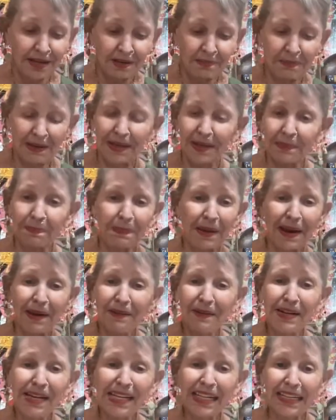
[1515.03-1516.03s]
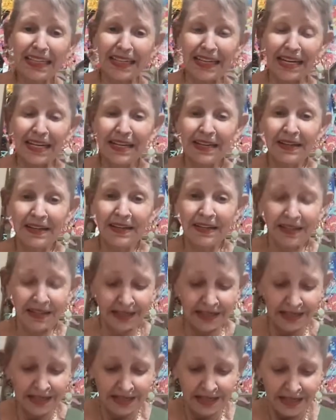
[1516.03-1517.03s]
but apparently
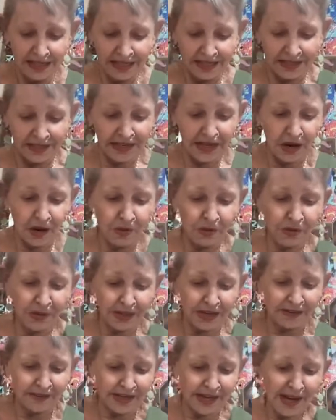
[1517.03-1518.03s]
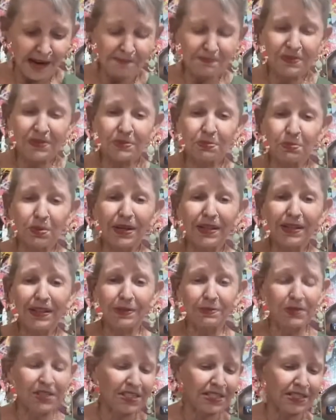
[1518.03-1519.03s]
the owner of Gumps
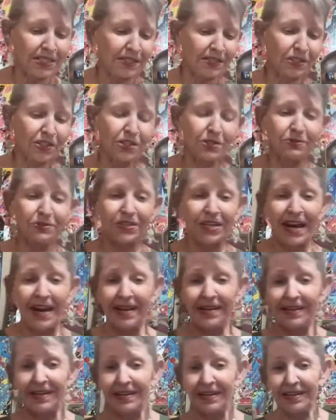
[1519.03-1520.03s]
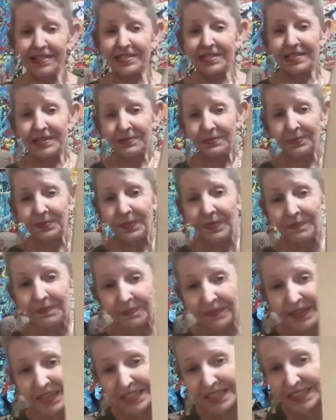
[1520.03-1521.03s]
really was into jade, and it's a,
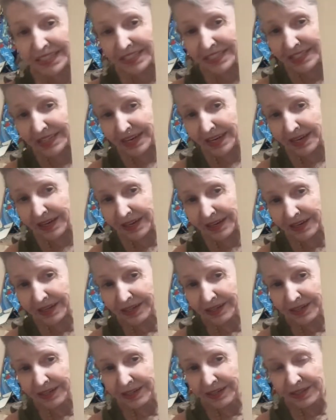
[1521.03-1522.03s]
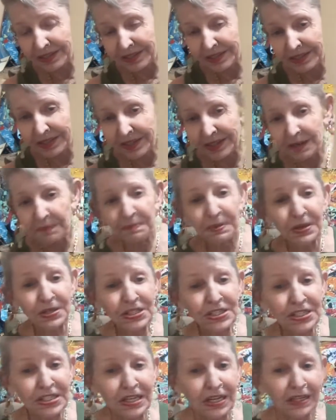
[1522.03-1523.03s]
this is a
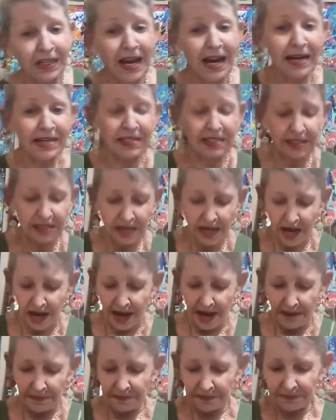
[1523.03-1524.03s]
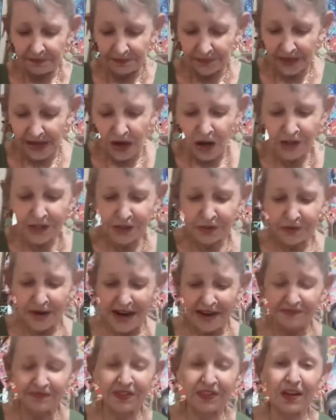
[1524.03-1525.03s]
personalized um,
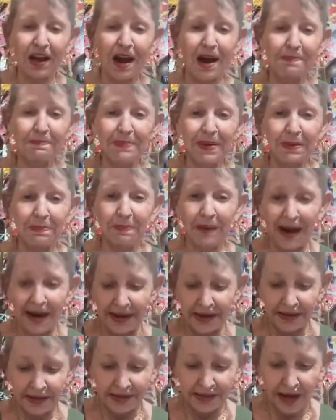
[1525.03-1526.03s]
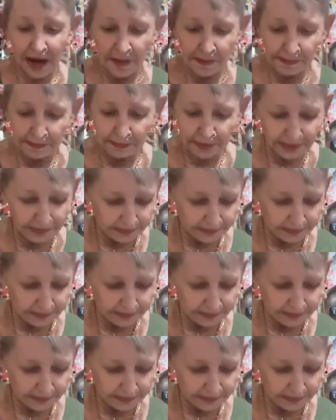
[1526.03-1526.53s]
autographed copy by Gump